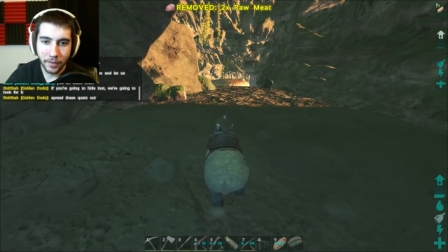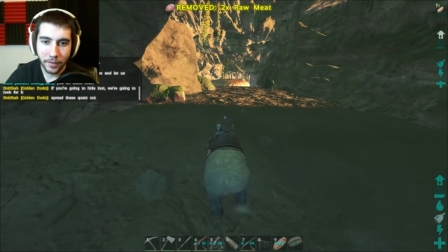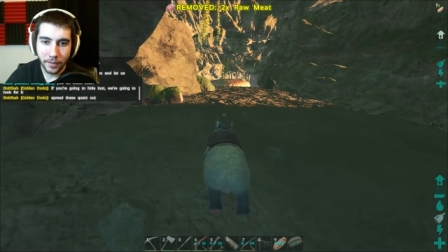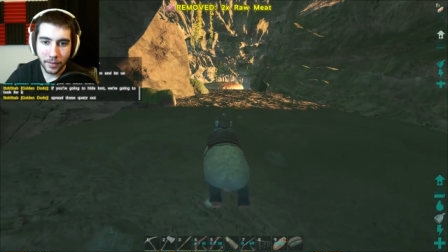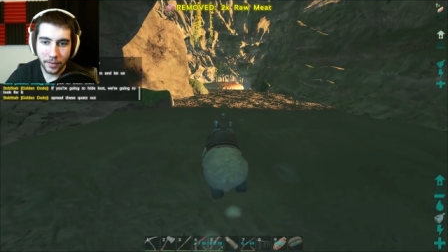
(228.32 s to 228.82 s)

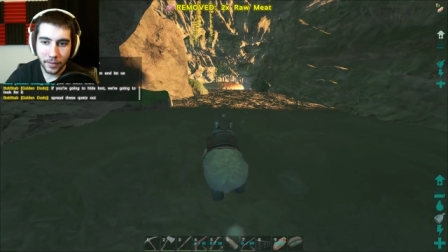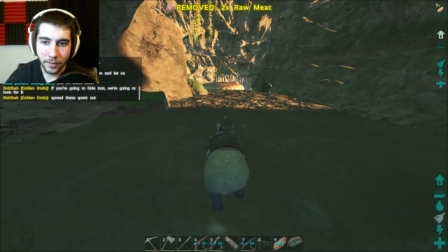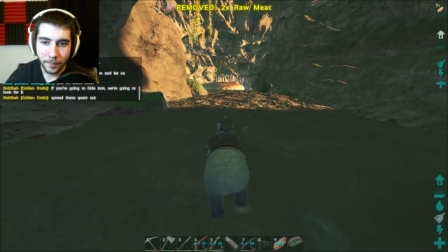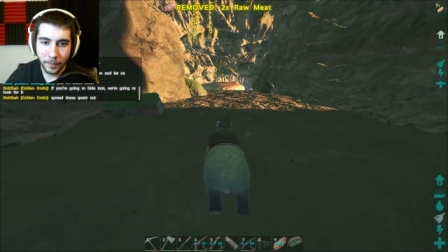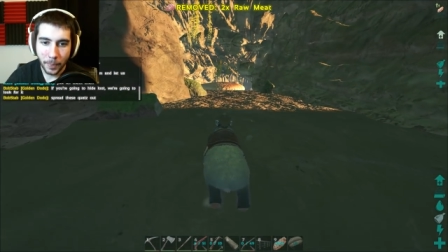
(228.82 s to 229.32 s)
Oh my
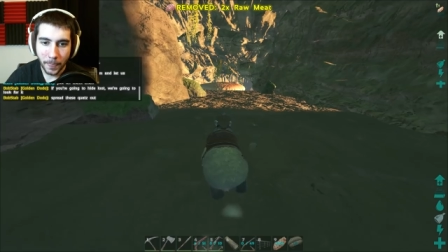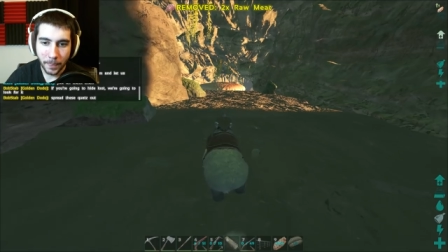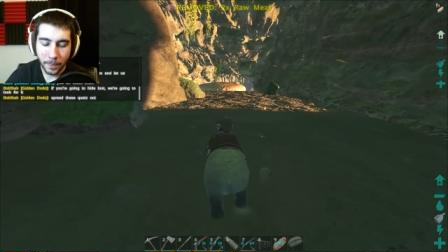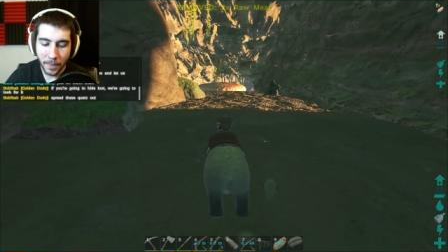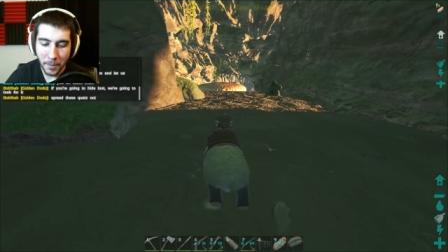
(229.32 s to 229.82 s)
gosh.
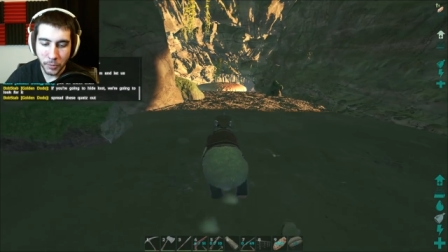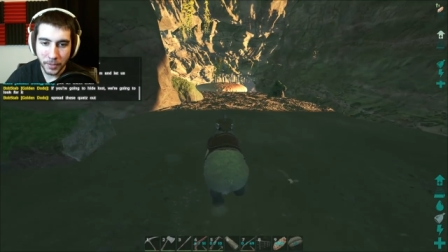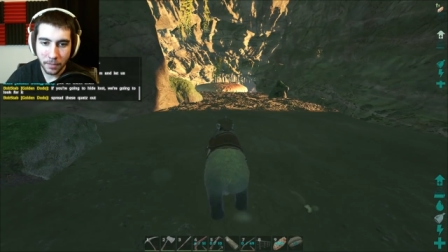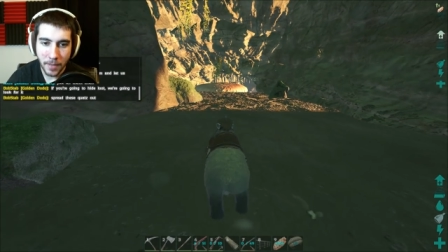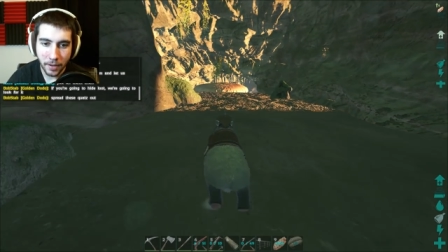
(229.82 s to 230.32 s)
That means we
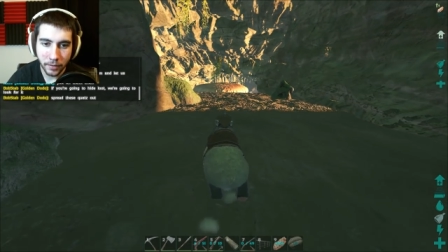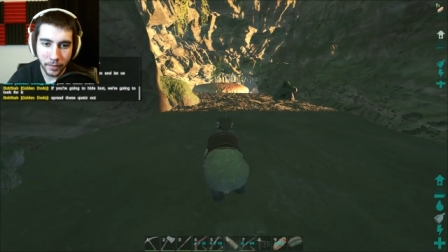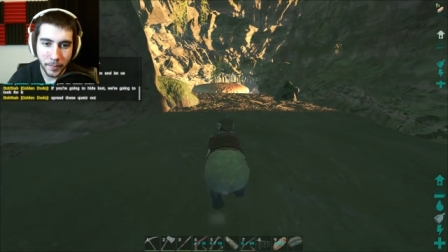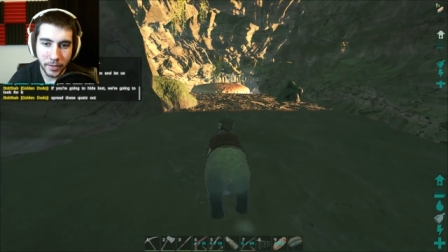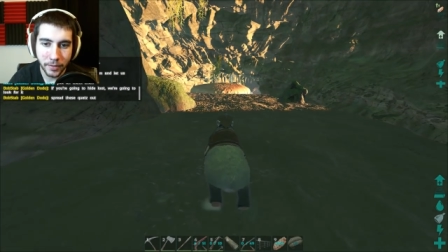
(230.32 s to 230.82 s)
can make
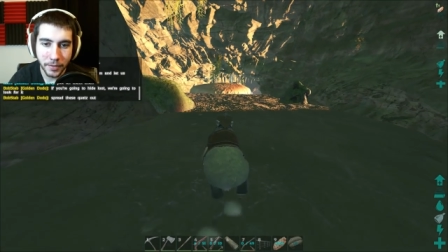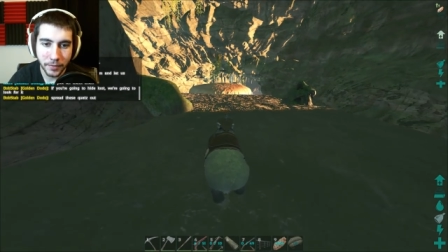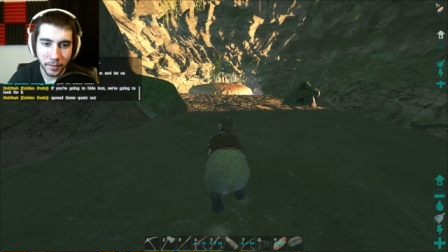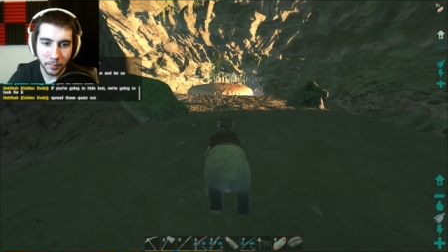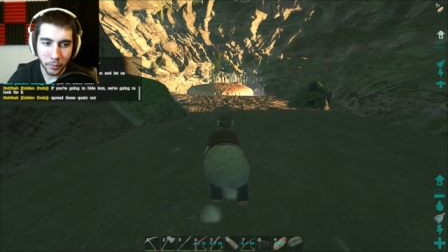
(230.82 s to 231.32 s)
unlimited because
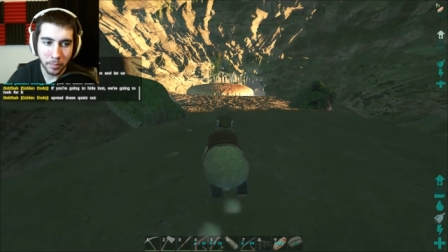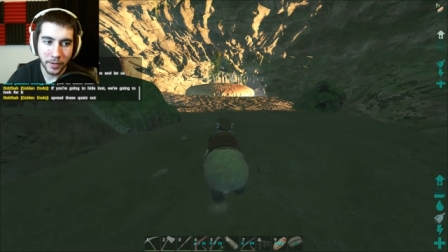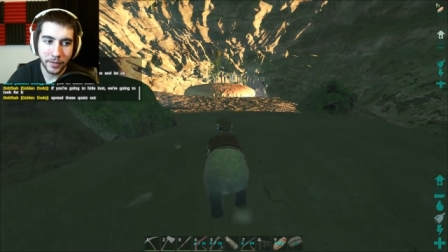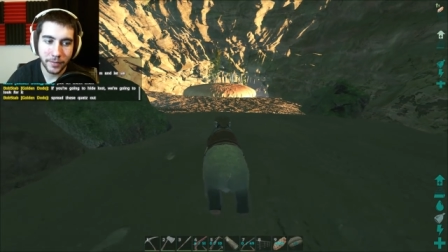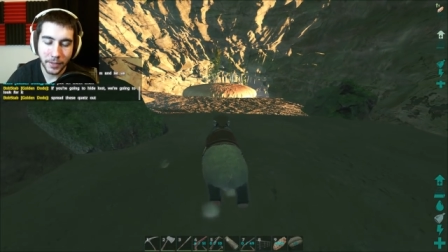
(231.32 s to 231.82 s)
it's a
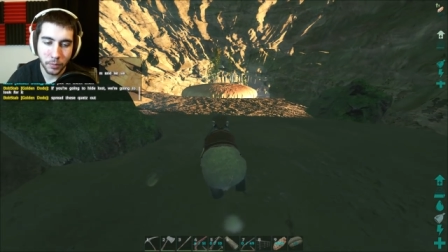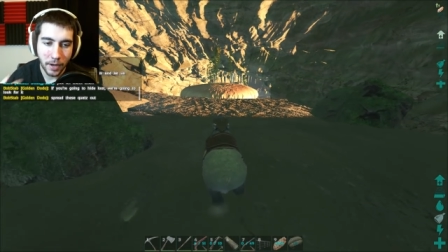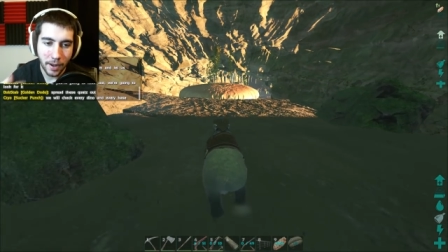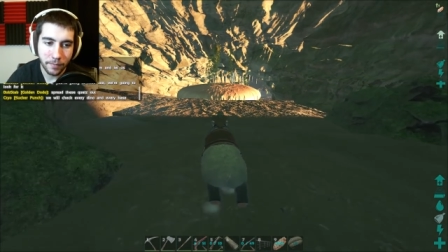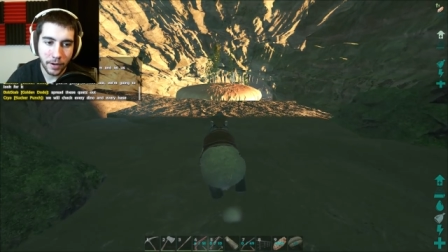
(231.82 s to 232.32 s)
blueprint. That's what
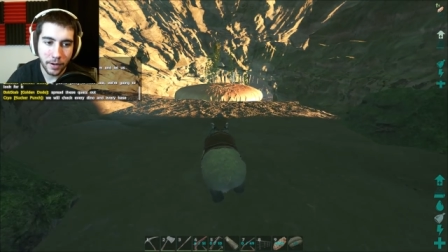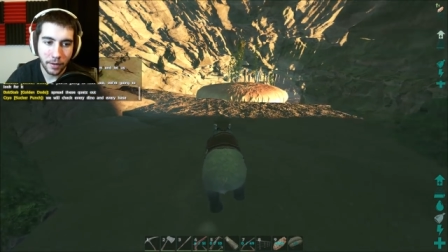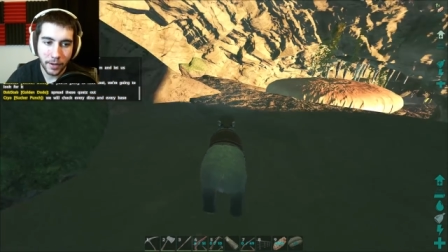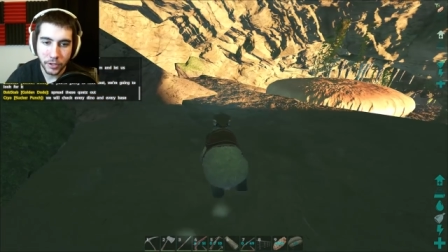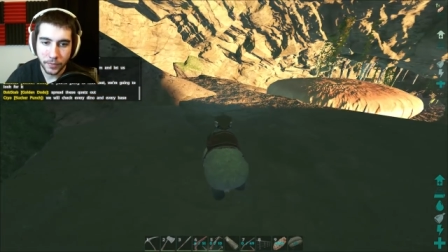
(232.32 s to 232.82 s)
I have right
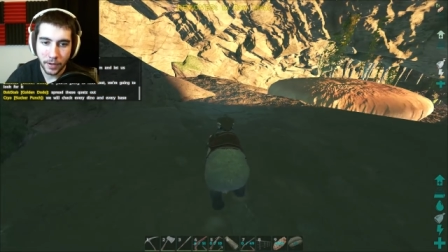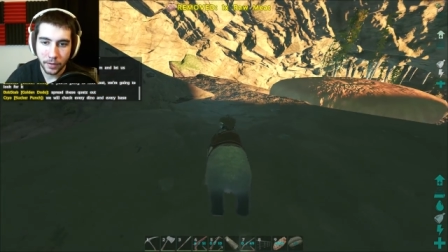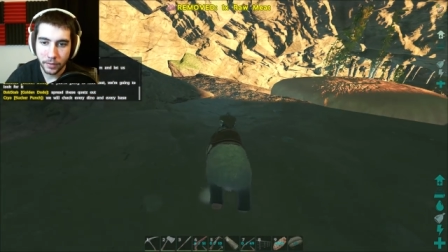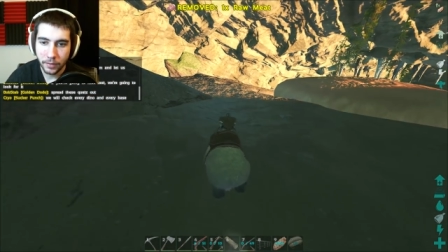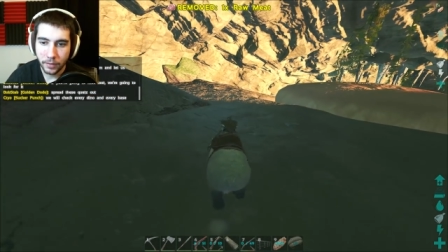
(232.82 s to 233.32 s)
now. I just found
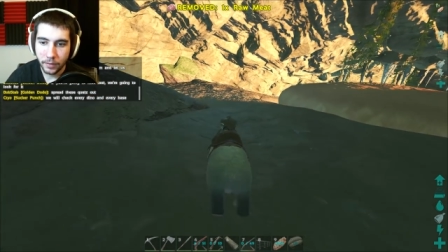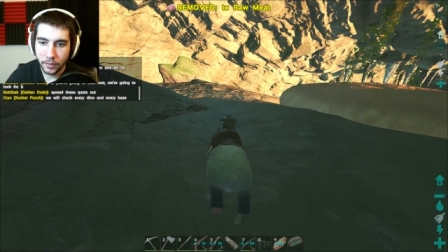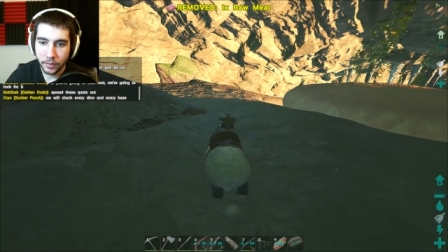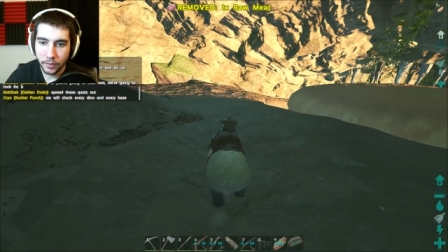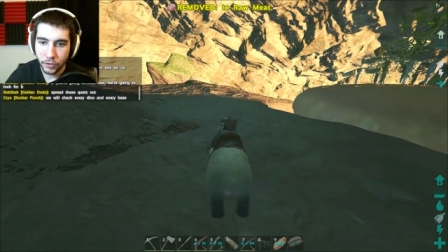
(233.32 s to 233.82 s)
it.
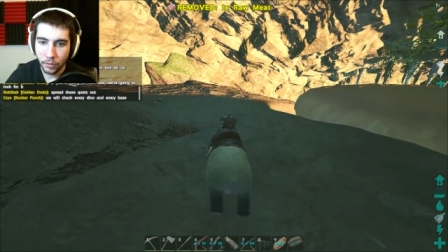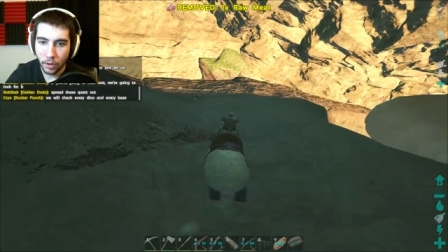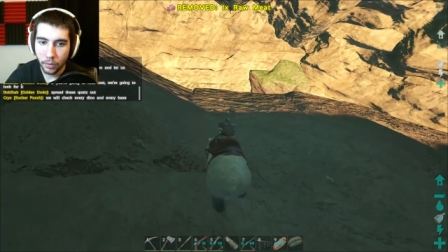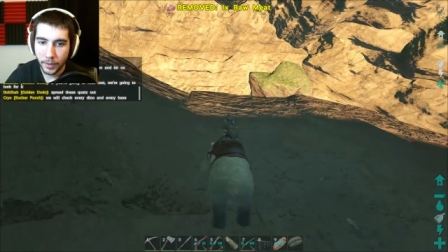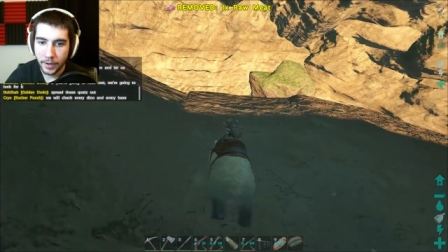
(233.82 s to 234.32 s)
Did you go
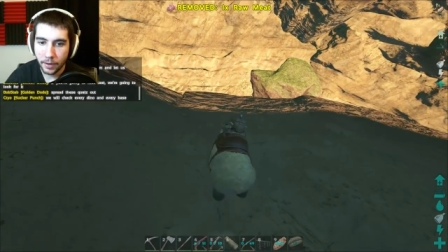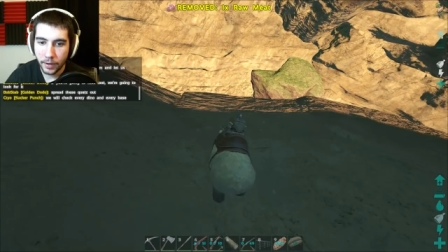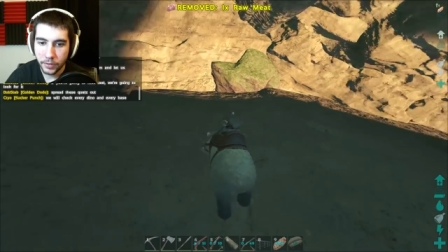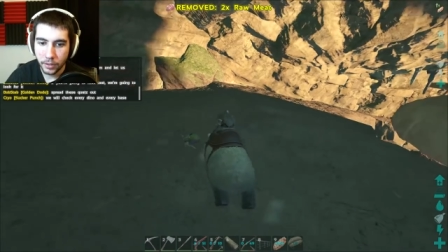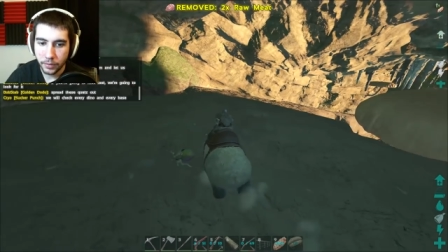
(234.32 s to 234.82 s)
all the way down?
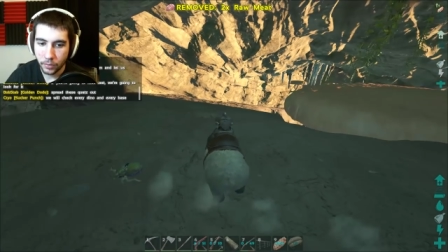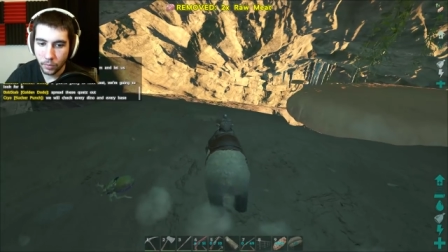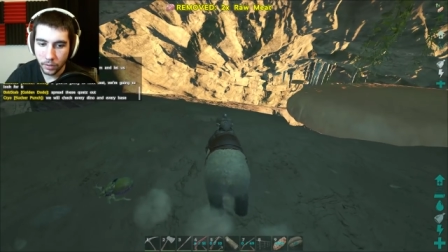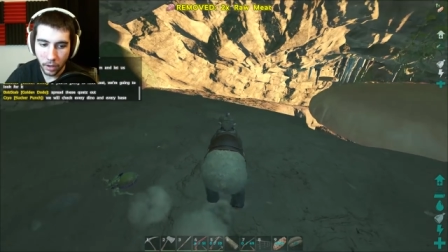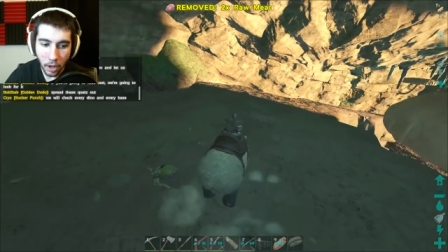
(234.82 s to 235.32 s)
I turned the
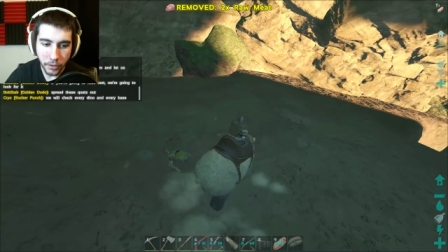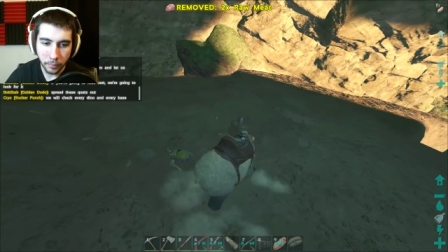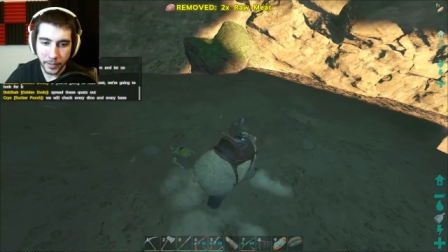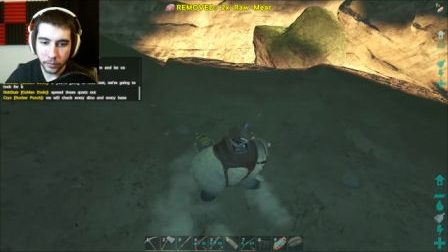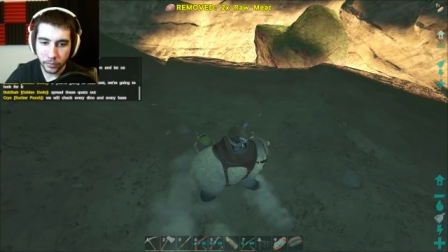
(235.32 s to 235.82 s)
corner.
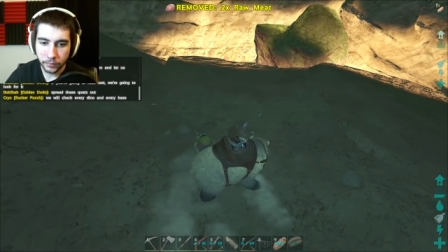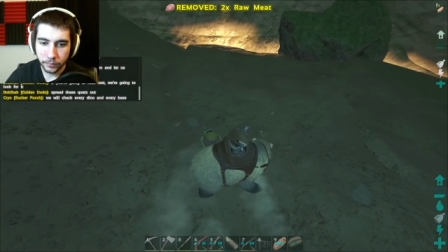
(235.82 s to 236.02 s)
Dung beetle.